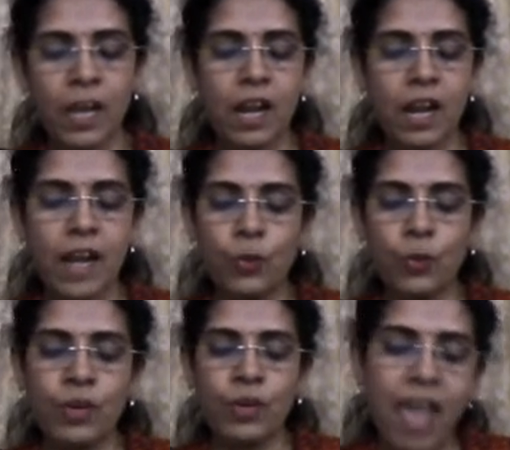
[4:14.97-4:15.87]
Now,
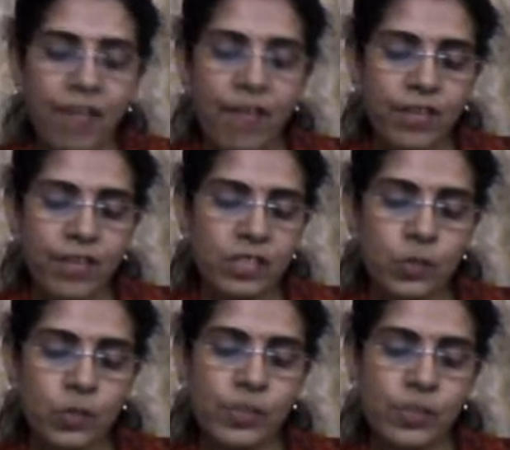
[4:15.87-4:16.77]
every
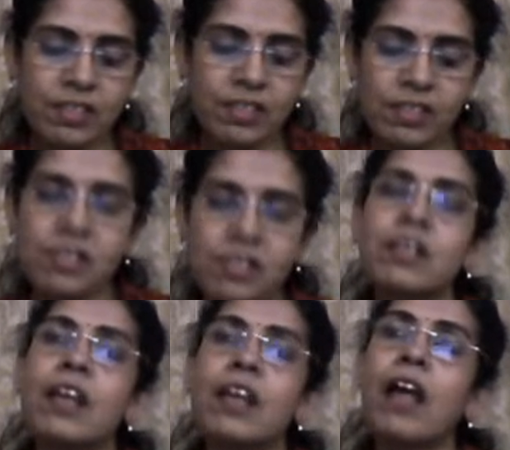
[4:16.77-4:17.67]
citizen
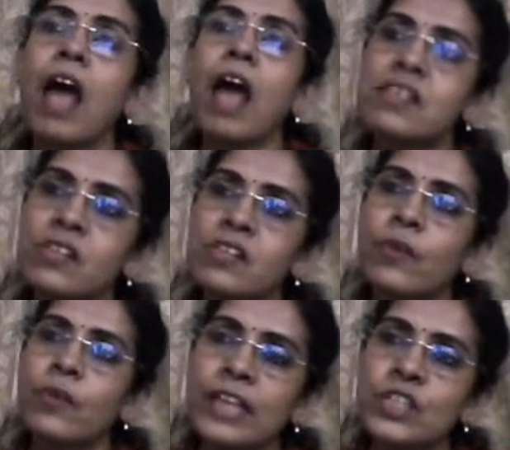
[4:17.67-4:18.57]
has the
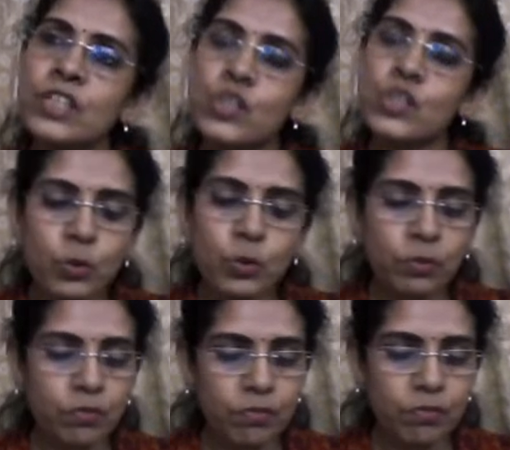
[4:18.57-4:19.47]
right to
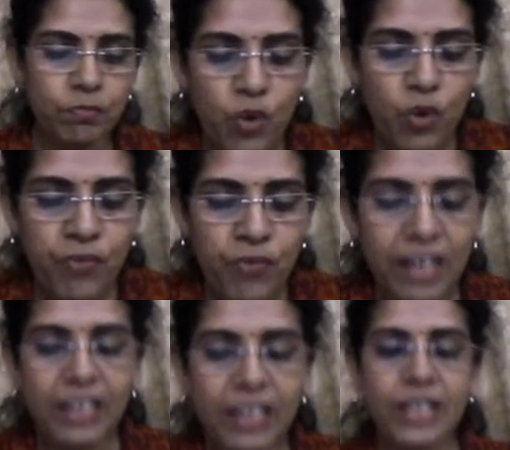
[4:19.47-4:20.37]
move
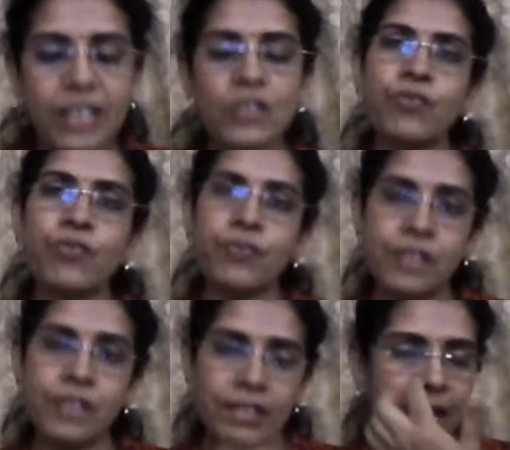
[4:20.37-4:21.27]
freely, to
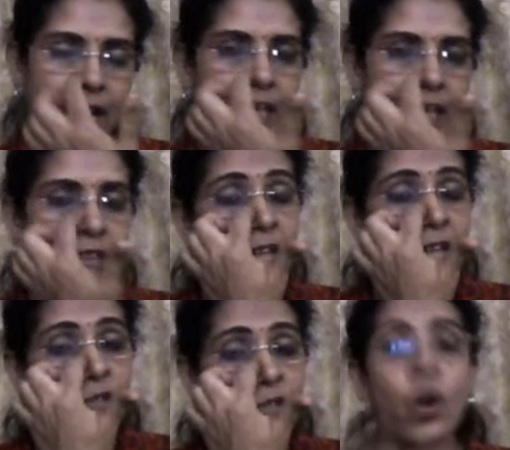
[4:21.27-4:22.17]
settle anywhere,
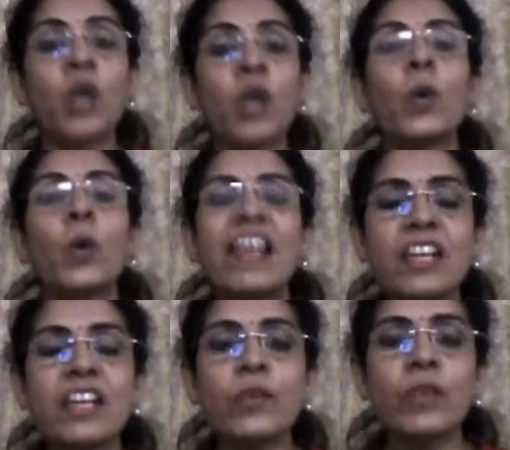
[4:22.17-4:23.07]
to follow any